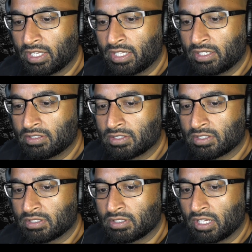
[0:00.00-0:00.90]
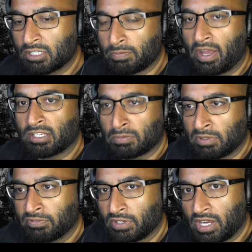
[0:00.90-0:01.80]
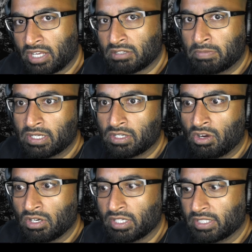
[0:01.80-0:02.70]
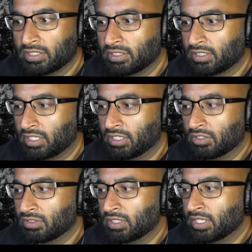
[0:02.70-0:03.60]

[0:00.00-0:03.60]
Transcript: is it's possible for God to be incarnate, you know,